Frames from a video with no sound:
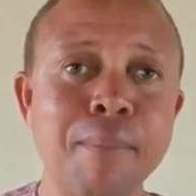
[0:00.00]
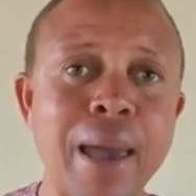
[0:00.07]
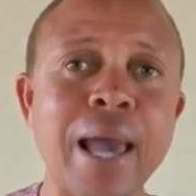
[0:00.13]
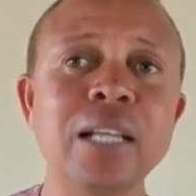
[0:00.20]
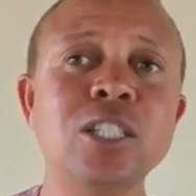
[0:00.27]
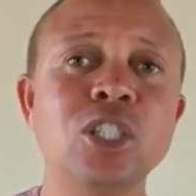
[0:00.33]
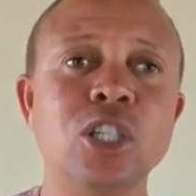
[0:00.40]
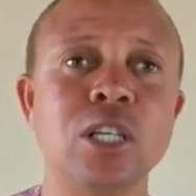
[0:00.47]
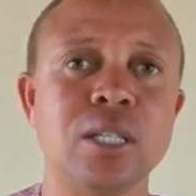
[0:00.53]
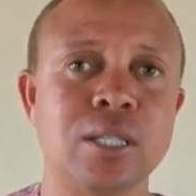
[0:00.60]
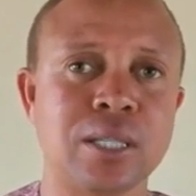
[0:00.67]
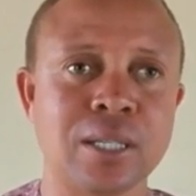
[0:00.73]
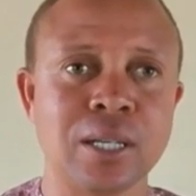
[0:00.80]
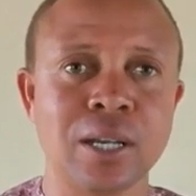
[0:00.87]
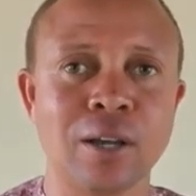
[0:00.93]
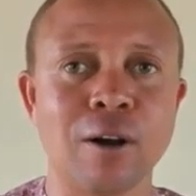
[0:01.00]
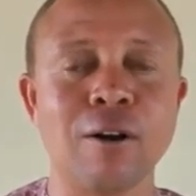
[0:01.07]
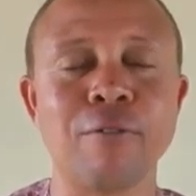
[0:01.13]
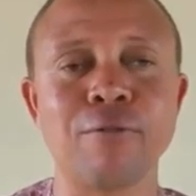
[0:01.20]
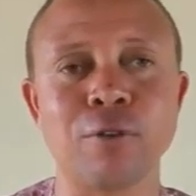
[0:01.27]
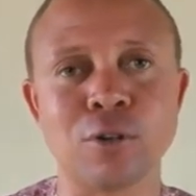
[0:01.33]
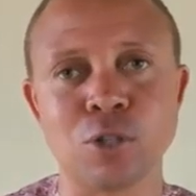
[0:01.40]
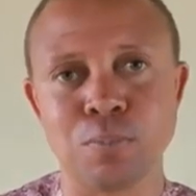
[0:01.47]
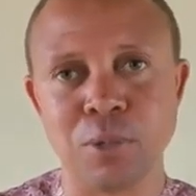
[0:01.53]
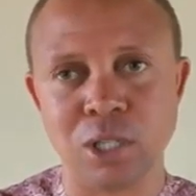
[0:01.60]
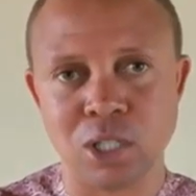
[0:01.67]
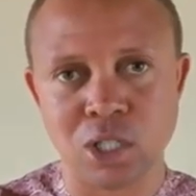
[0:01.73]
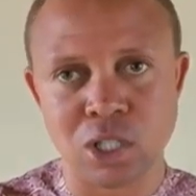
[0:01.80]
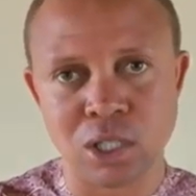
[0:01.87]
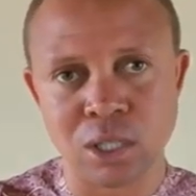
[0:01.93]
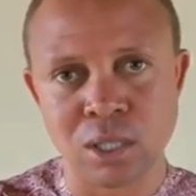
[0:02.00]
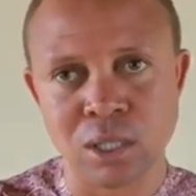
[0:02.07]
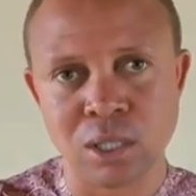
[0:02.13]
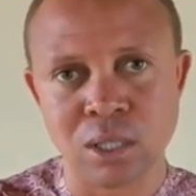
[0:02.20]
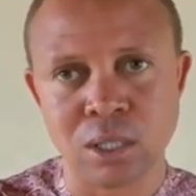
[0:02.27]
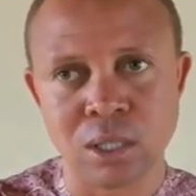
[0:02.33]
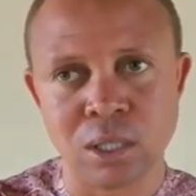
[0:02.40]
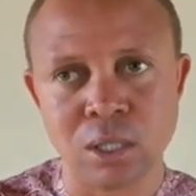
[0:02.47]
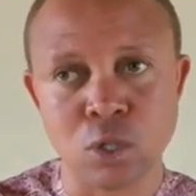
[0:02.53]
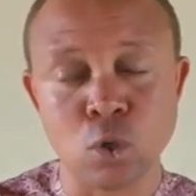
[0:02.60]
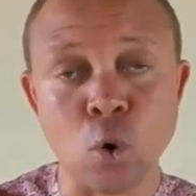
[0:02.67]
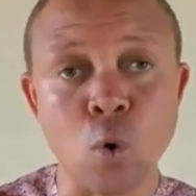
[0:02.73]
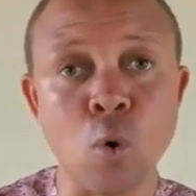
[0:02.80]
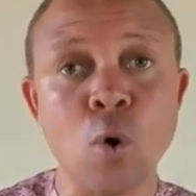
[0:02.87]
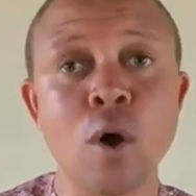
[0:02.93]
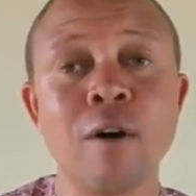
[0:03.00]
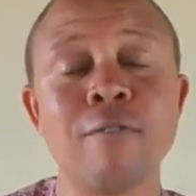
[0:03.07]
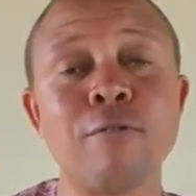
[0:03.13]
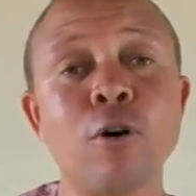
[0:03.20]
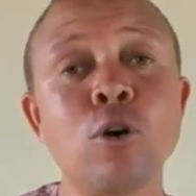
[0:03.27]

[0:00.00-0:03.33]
main gist of your speech. So for